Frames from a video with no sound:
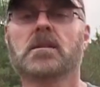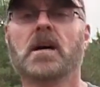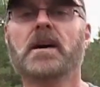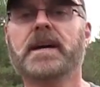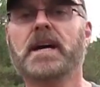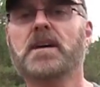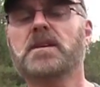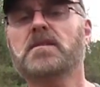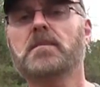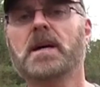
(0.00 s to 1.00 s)
All right guys,
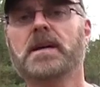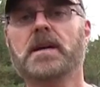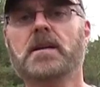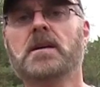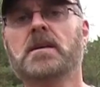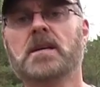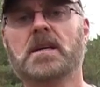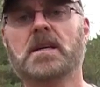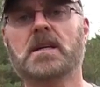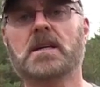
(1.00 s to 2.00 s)
that's about it
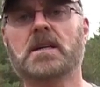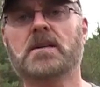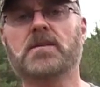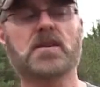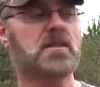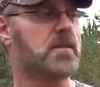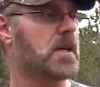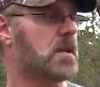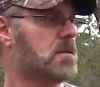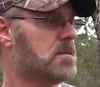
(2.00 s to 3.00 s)
for this
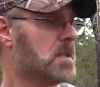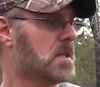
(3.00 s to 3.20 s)
video.